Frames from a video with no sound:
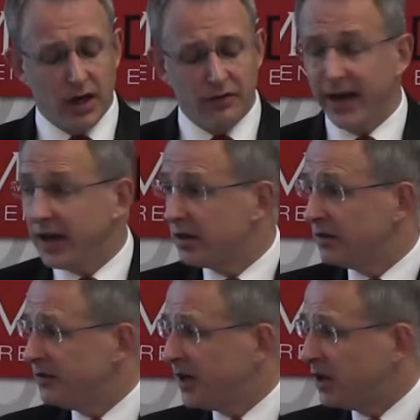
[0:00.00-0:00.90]
evaded
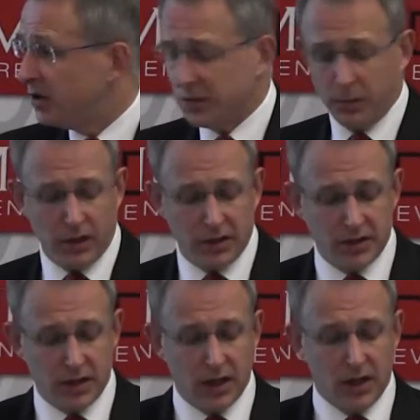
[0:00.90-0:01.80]
the fair use
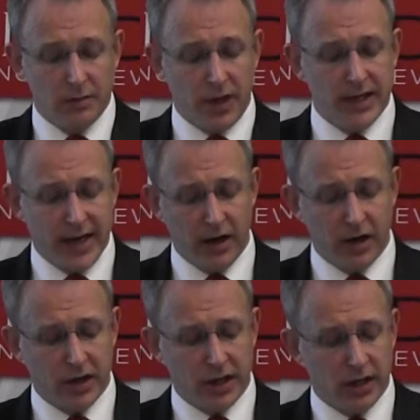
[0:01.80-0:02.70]
policy by
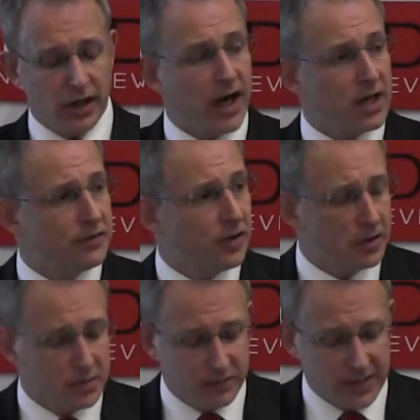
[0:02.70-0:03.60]
downloading large
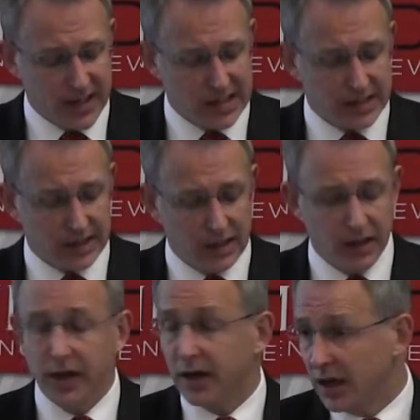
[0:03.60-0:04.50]
volumes of data
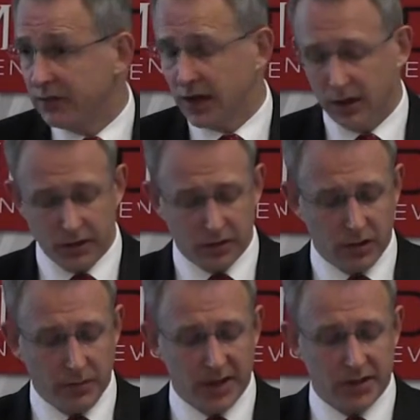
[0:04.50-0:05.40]
and leaving little
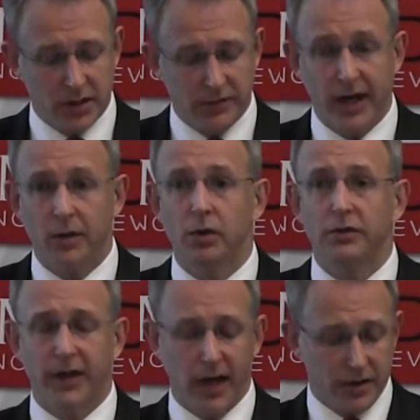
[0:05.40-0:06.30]
capacity
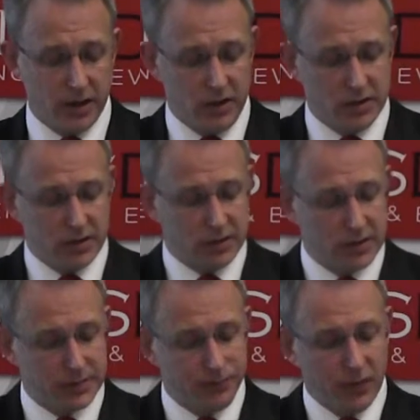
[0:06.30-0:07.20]
available for other
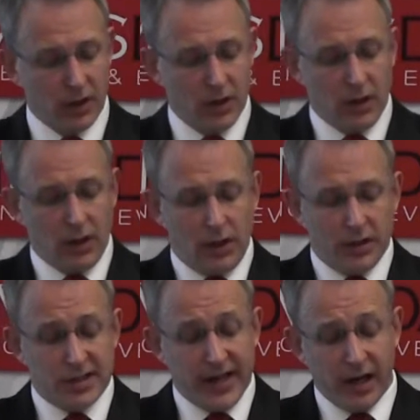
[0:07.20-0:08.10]
users.
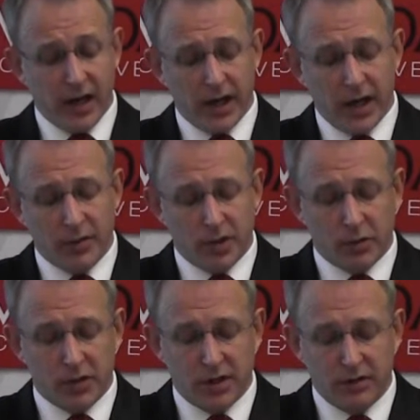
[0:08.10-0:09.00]
The satellite
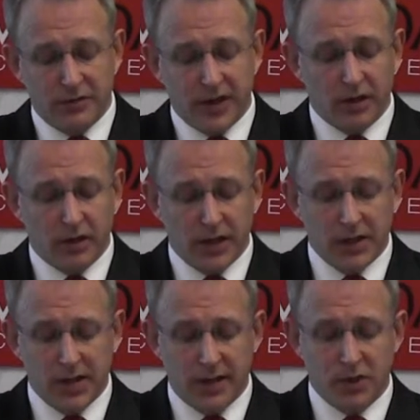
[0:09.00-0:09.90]
network was configured on the
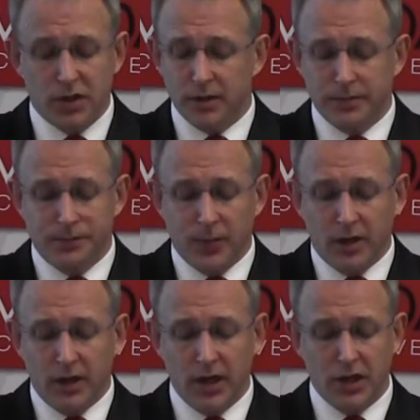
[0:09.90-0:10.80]
assumption
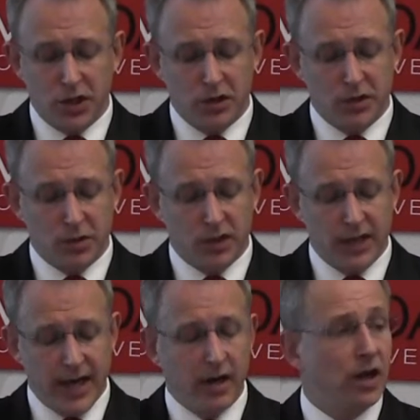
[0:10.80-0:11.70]
that each user would
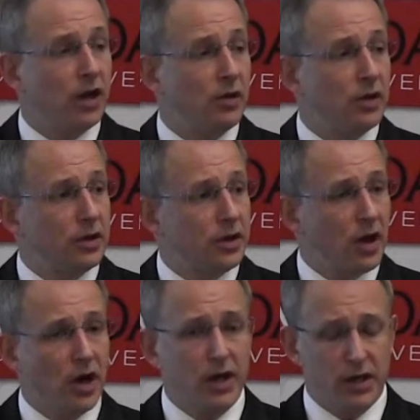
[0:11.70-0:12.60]
download
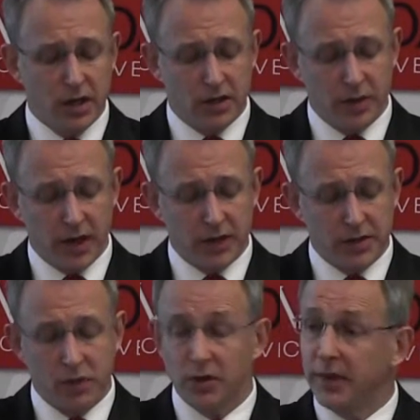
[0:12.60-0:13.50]
9
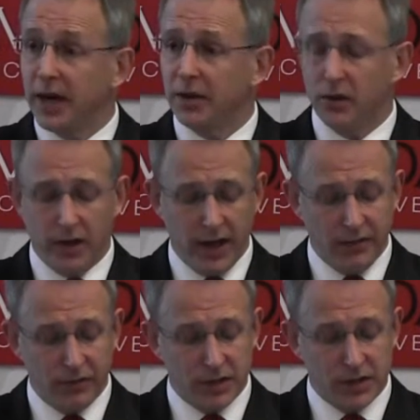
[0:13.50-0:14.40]
gigabytes per month on
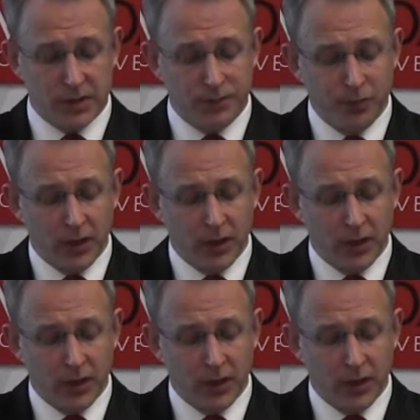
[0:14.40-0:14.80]
average.